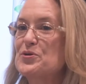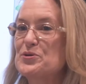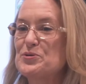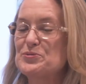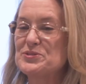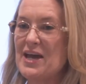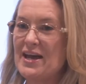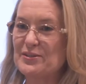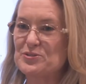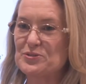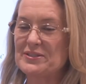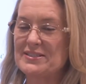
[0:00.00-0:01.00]
you to
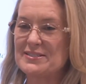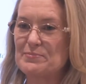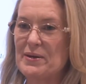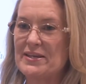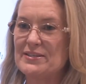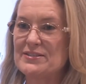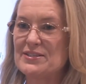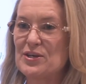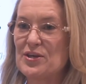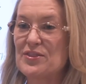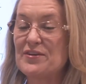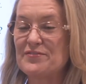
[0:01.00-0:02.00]
actually spend
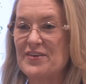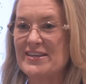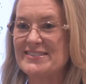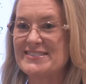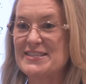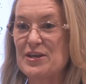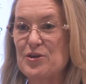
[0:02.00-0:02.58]
the funds that